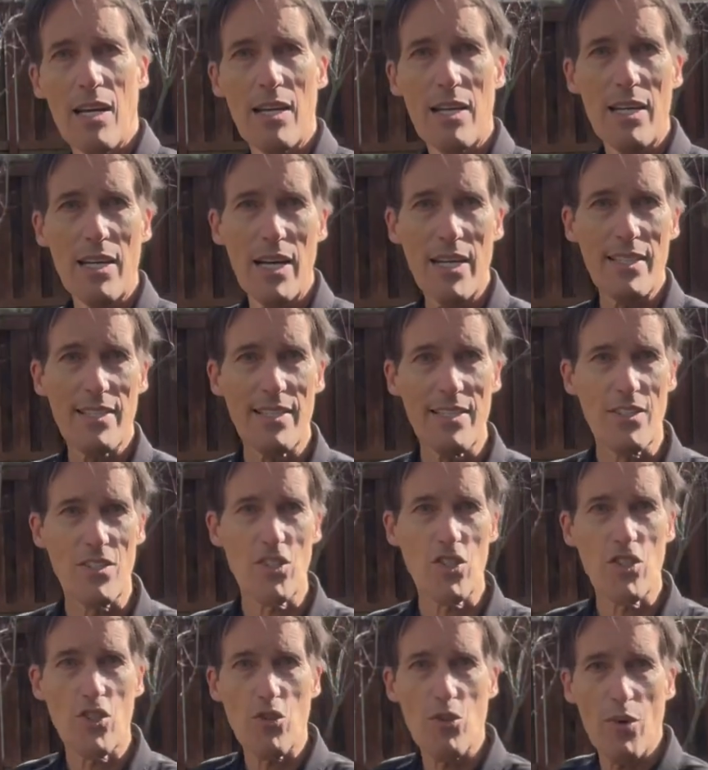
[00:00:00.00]
nice and
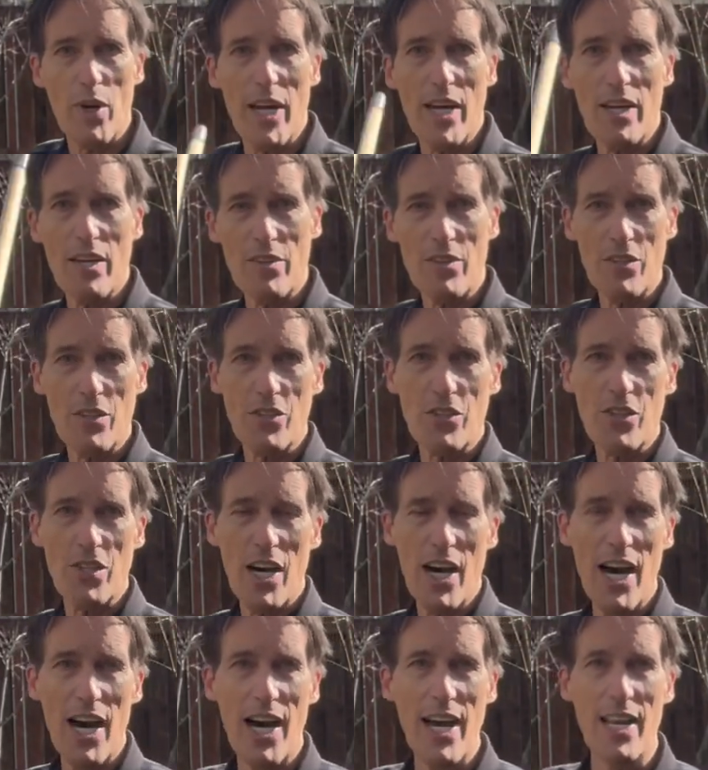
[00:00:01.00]
straight on your
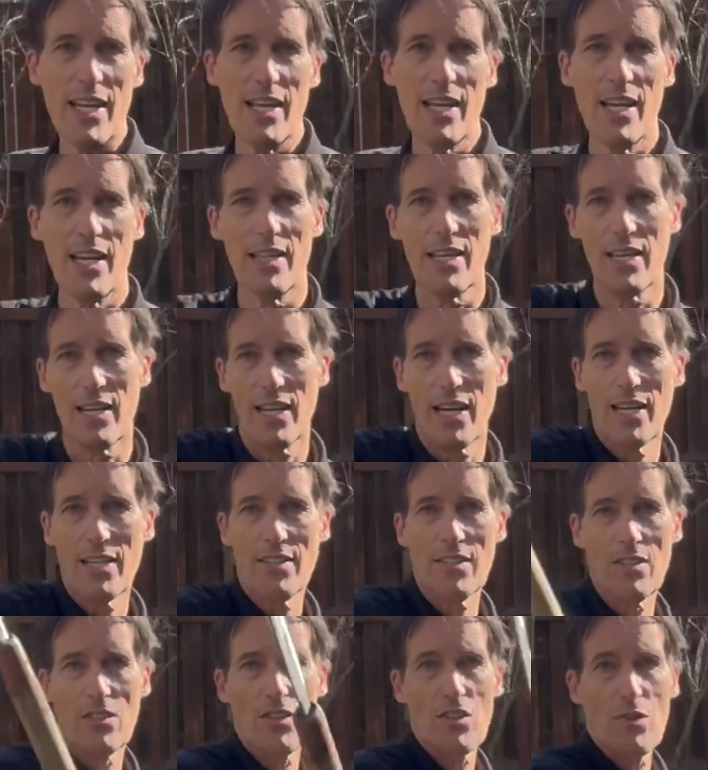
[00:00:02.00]
side, and then
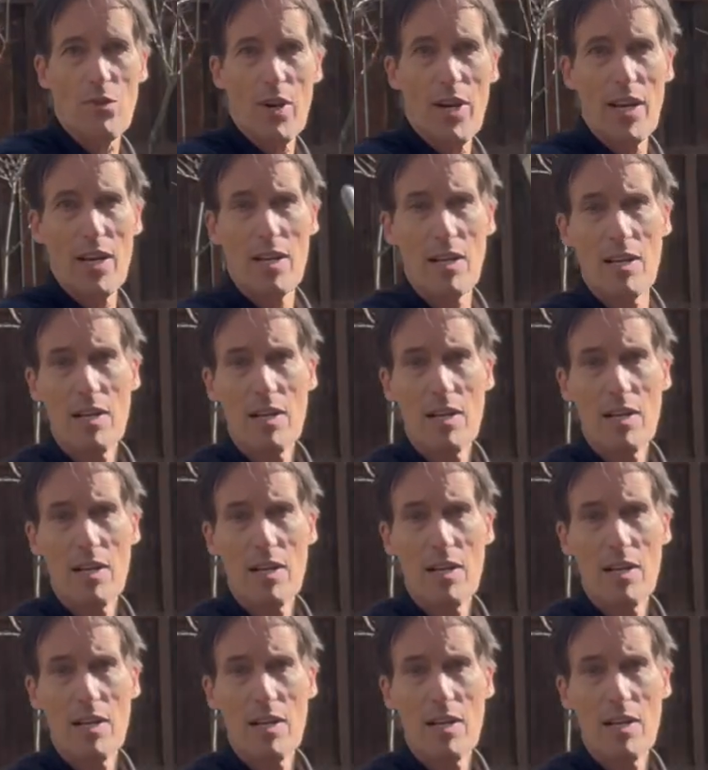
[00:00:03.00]
nice and straight